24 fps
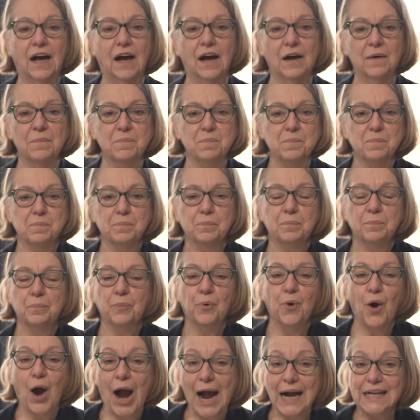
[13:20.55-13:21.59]
um,
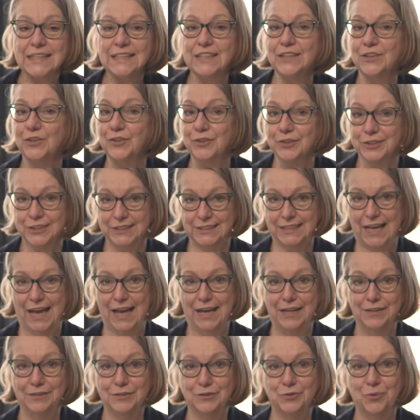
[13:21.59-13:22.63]
practical
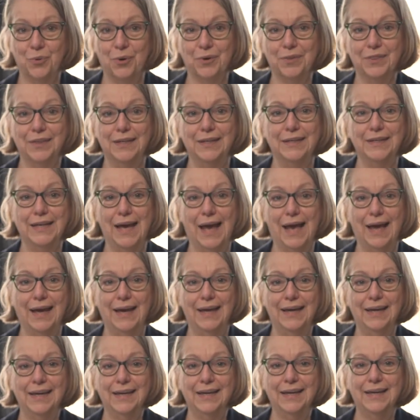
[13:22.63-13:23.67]
saint, Dorothy
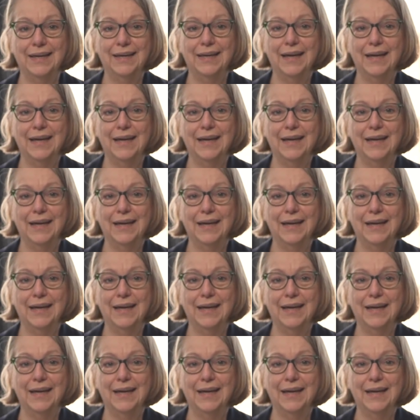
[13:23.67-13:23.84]
Day,